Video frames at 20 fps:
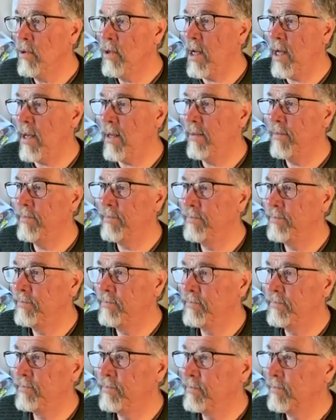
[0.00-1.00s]
Buddha,
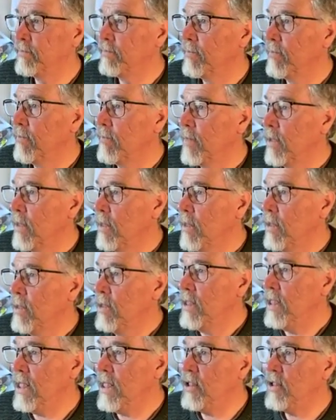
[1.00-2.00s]

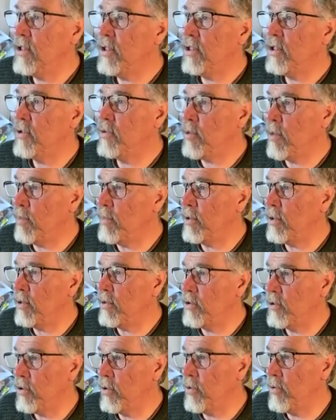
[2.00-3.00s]
teach this
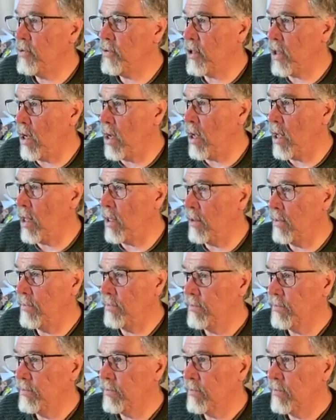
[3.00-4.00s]
triple truth to all.
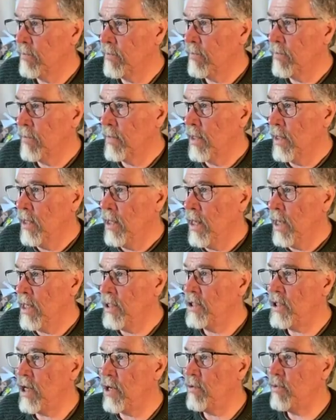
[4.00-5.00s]

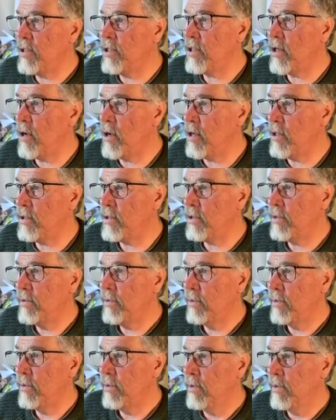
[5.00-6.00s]
A generous heart,
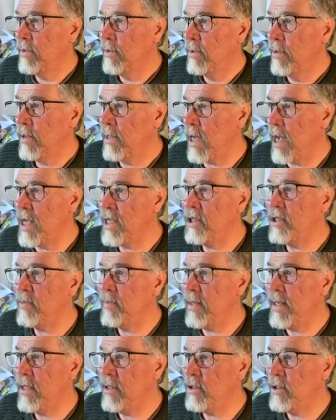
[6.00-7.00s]
kind
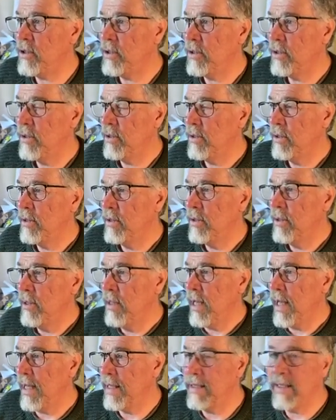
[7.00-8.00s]
speech,
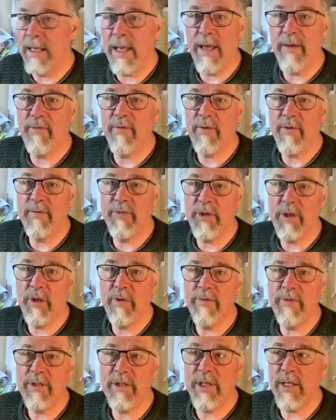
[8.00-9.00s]
and a life of
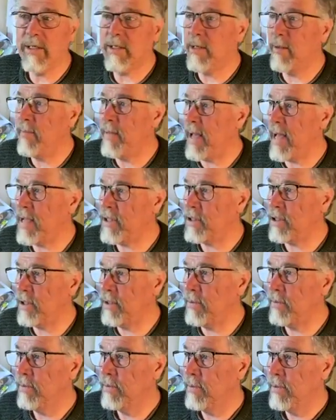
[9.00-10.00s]
service and
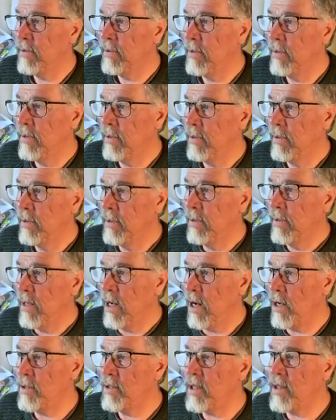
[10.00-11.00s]
compassion
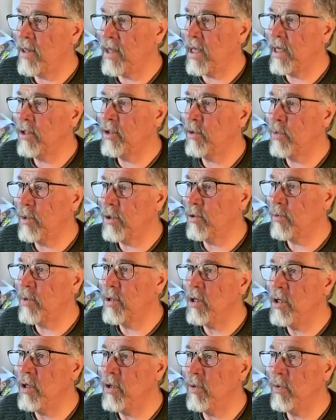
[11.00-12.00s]
are the things which
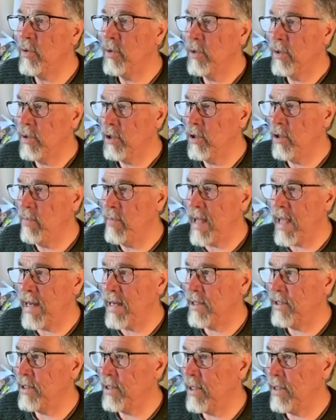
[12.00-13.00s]
renew
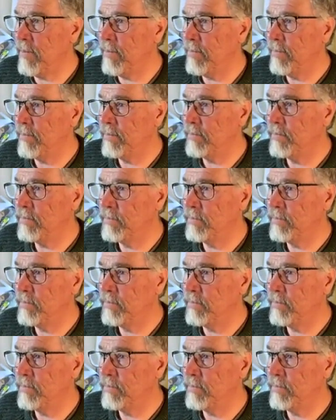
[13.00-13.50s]
humanity.